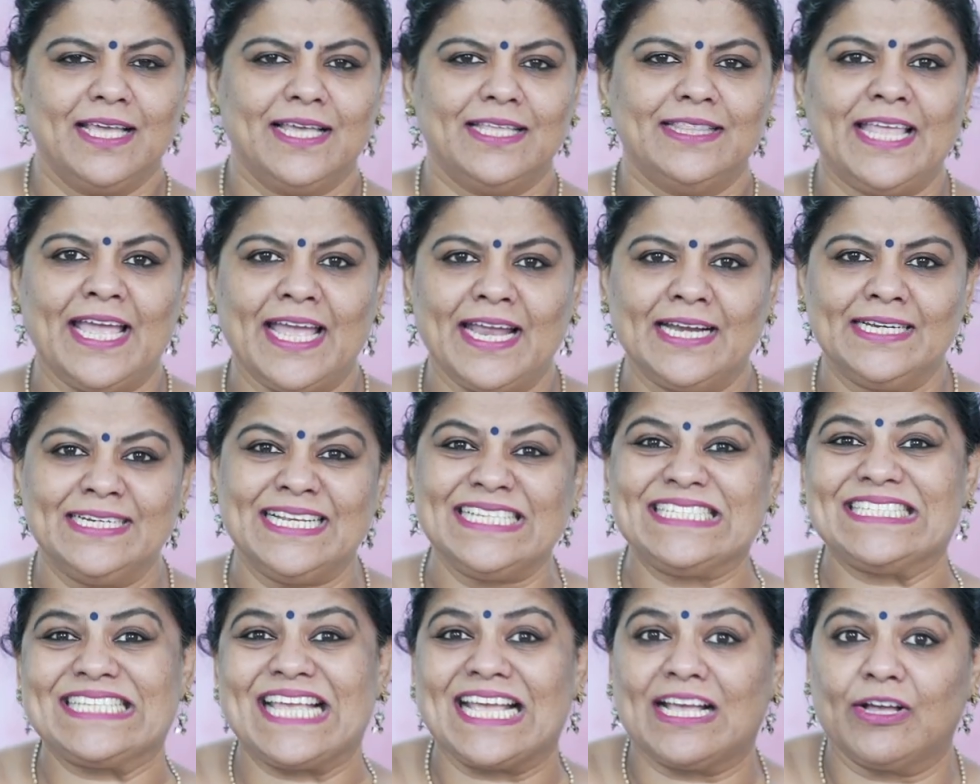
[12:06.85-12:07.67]
They
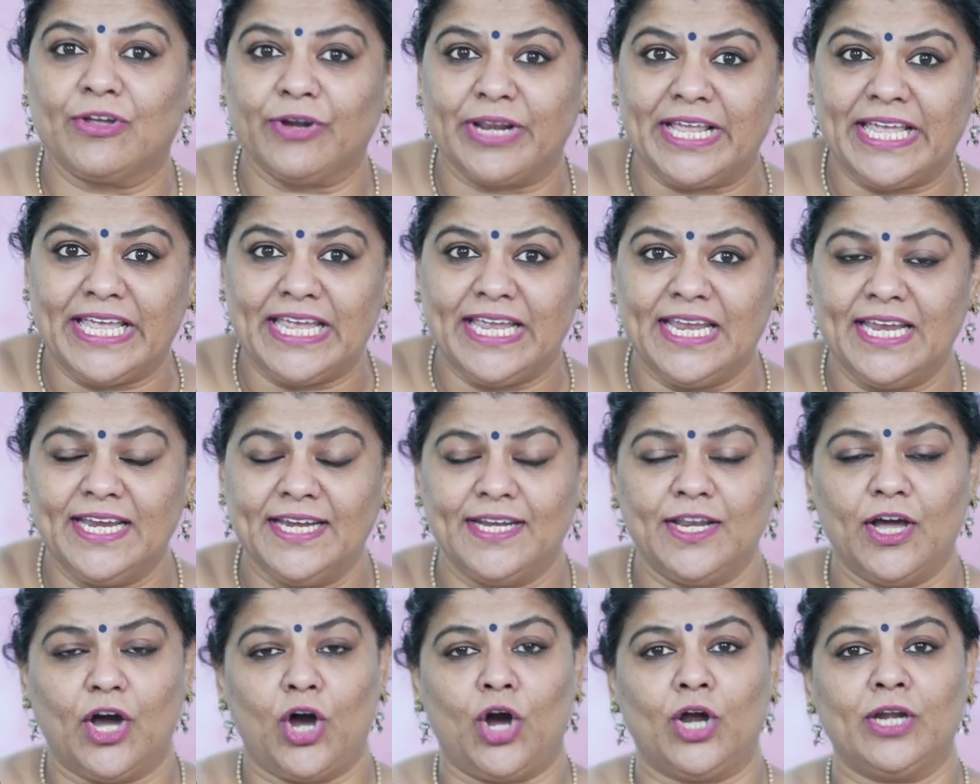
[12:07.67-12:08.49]

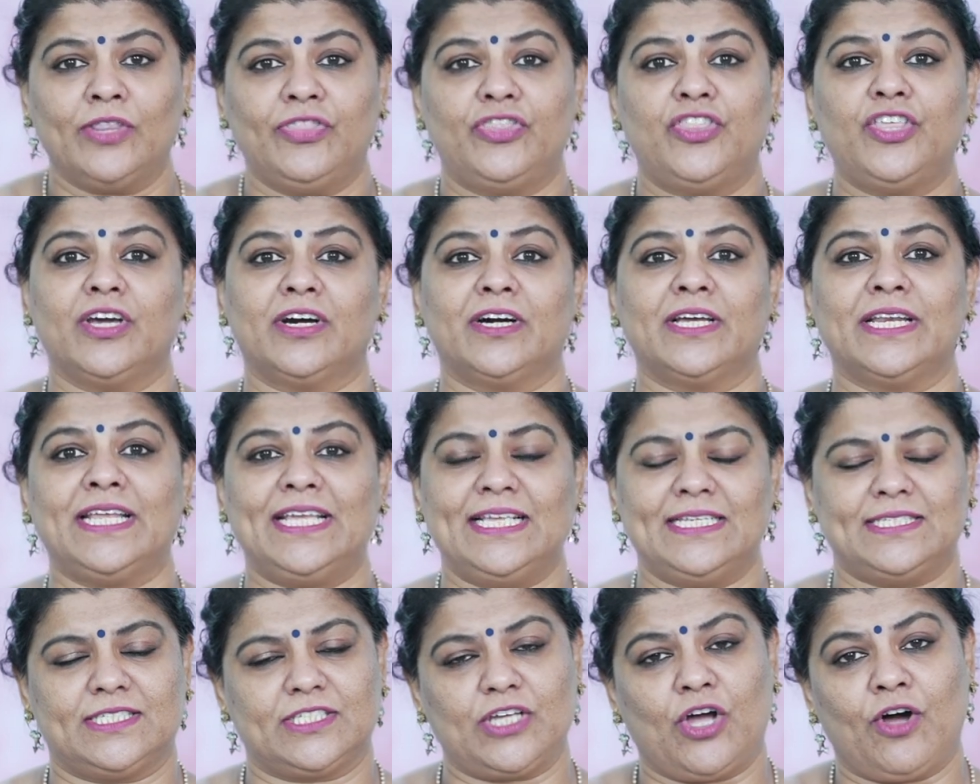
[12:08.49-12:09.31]
disagreed on
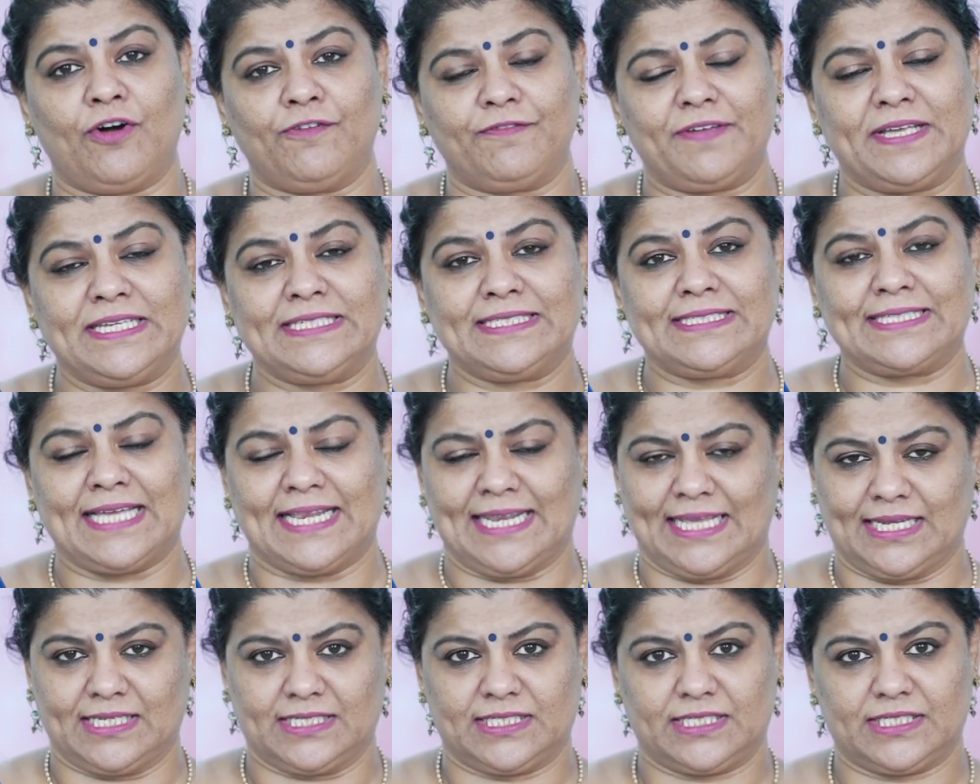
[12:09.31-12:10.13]
theories of
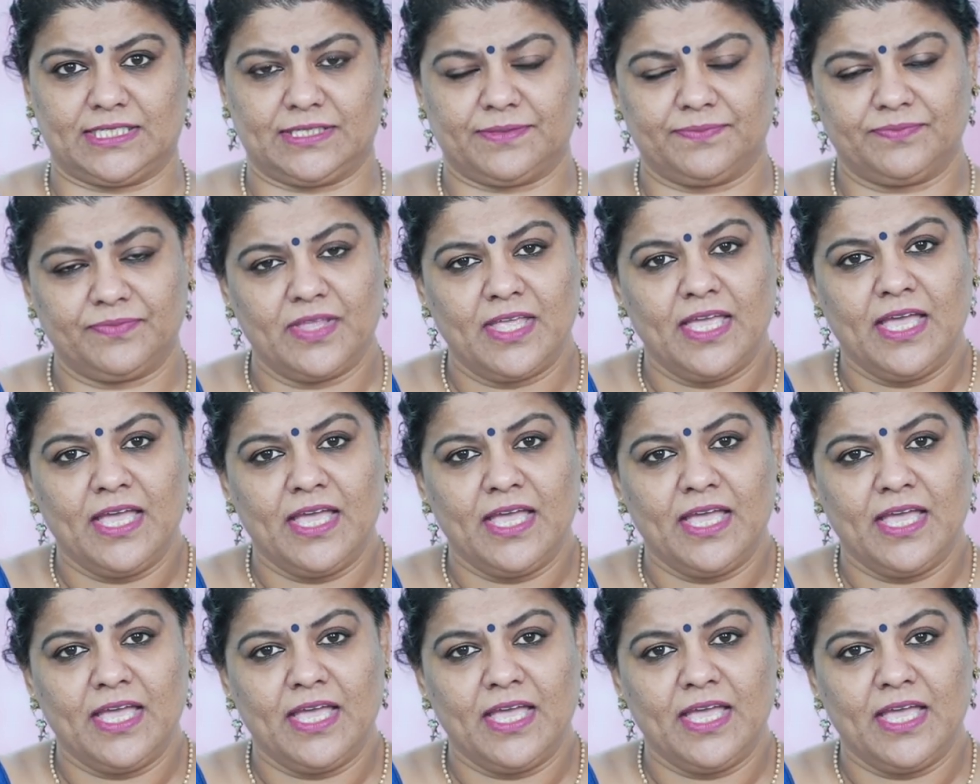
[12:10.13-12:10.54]
aesthetics.